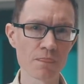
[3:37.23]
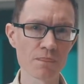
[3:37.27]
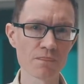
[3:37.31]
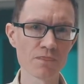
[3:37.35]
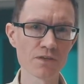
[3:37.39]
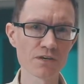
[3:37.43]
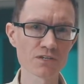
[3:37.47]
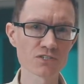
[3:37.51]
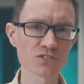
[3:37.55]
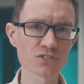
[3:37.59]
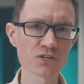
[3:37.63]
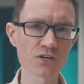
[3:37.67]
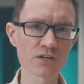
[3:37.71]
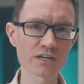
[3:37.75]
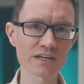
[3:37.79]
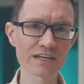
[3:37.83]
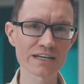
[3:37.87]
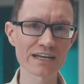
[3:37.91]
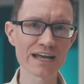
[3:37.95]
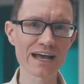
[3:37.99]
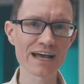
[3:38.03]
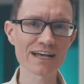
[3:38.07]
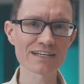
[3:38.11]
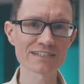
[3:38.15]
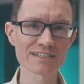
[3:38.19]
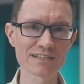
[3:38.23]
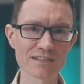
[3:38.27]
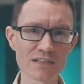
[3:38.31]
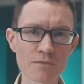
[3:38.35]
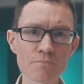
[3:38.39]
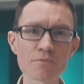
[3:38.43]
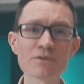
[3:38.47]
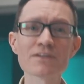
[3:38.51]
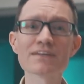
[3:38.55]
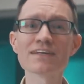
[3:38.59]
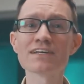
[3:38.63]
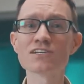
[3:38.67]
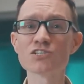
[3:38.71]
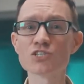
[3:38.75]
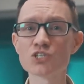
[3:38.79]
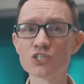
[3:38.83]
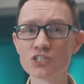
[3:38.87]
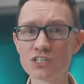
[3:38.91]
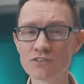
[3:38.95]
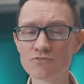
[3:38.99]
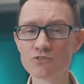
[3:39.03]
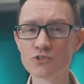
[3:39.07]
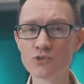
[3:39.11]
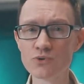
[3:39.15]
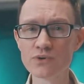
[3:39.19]
The circuit has the
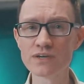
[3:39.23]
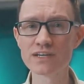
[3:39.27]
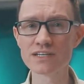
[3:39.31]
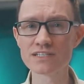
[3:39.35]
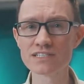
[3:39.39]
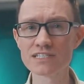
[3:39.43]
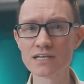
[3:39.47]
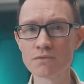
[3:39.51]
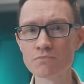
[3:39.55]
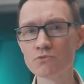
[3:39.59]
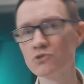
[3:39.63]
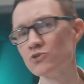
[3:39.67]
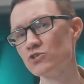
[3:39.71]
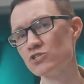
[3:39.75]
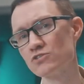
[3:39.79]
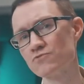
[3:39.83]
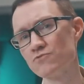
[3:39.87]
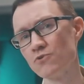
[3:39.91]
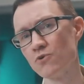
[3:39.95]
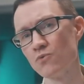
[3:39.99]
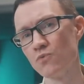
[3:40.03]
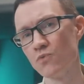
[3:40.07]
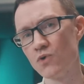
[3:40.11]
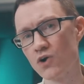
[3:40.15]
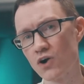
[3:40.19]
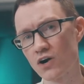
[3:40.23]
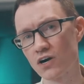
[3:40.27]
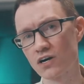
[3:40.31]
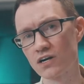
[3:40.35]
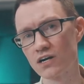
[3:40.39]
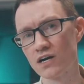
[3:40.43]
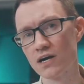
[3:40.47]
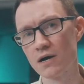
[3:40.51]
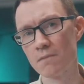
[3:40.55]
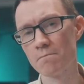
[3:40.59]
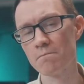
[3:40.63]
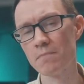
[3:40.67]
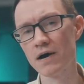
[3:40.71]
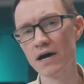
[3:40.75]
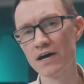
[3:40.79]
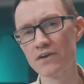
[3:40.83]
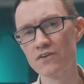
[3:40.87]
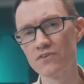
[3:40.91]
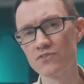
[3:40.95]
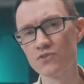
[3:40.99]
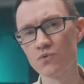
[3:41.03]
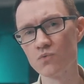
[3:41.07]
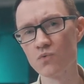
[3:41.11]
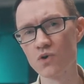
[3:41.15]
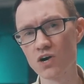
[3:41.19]
potential of doing some useful work,
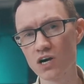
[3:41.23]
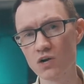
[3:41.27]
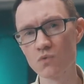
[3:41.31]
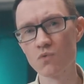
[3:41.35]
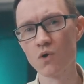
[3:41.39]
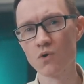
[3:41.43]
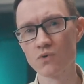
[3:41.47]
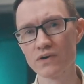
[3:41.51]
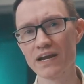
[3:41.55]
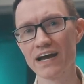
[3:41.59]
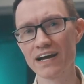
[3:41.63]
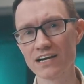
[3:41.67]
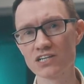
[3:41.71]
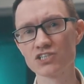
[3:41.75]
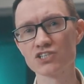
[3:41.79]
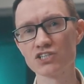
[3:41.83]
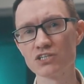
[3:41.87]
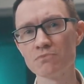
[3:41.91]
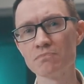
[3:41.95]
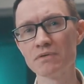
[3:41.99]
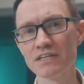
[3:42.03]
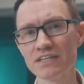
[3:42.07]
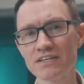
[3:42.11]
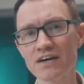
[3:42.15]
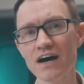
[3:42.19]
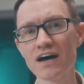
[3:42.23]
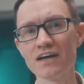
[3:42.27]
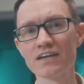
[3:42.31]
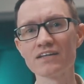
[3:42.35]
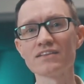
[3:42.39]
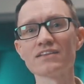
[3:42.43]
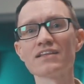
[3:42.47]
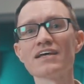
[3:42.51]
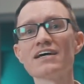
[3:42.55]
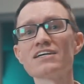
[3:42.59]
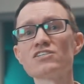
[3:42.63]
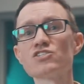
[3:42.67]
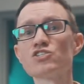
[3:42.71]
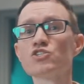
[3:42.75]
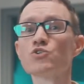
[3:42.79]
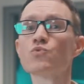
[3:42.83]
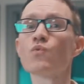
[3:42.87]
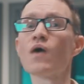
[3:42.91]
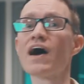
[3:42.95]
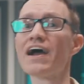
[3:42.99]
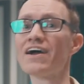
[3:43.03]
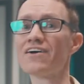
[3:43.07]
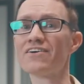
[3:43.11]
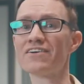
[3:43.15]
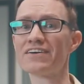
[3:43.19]
but the work won't actually be done unless you
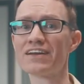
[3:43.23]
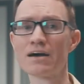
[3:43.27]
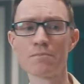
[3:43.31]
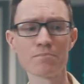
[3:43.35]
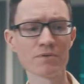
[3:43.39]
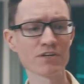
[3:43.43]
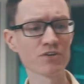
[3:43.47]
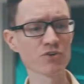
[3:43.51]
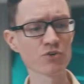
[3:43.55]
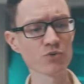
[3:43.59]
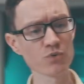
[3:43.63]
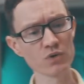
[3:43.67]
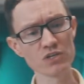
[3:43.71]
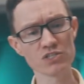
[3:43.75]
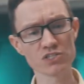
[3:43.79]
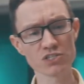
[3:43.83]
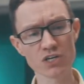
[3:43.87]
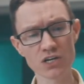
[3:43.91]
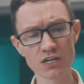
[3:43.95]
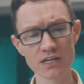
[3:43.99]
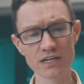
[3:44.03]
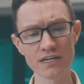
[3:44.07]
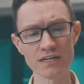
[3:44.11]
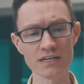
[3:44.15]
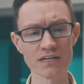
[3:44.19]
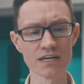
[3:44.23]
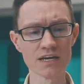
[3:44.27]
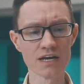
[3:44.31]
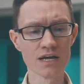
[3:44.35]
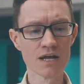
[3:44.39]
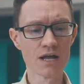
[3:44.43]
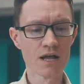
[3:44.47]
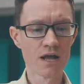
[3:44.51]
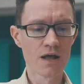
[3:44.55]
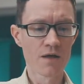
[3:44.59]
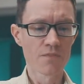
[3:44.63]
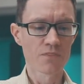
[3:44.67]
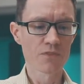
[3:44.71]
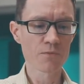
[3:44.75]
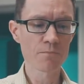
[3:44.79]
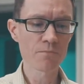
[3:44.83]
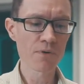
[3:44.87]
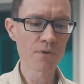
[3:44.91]
wire it up into a circuit. The